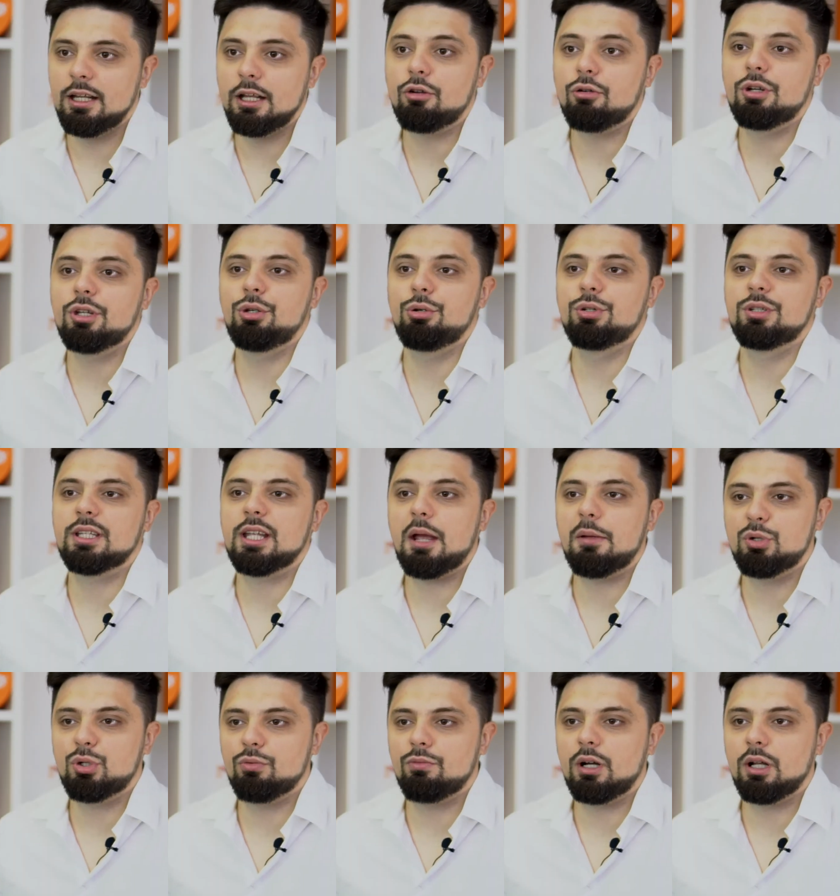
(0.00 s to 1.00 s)
it reduce
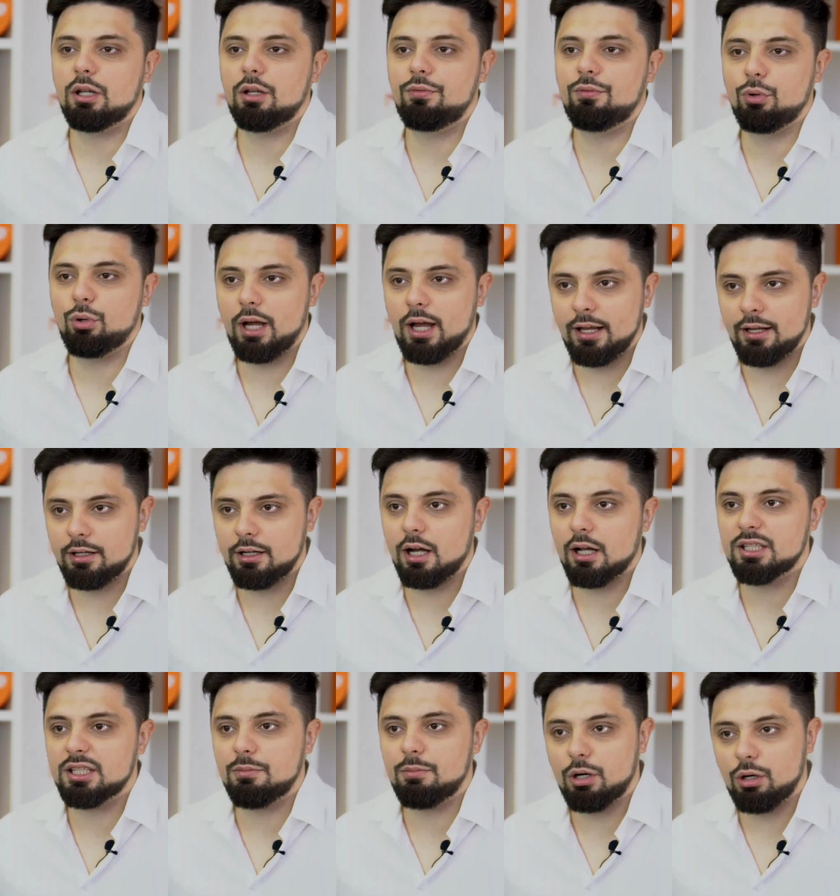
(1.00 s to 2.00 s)
time to value for end
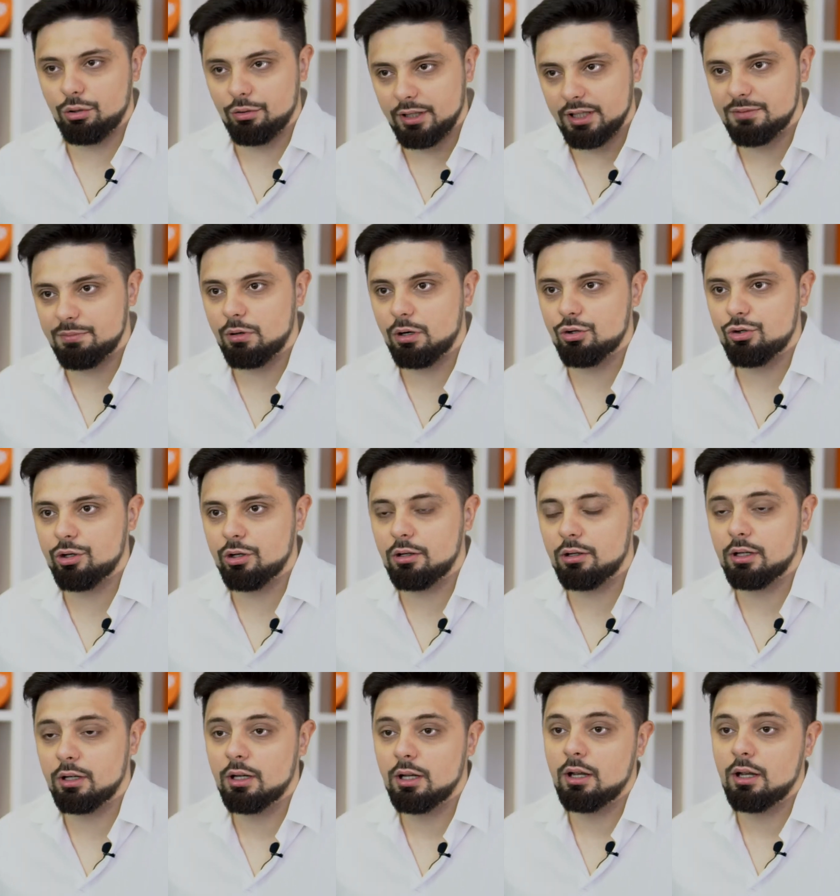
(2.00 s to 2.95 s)
customer on this project?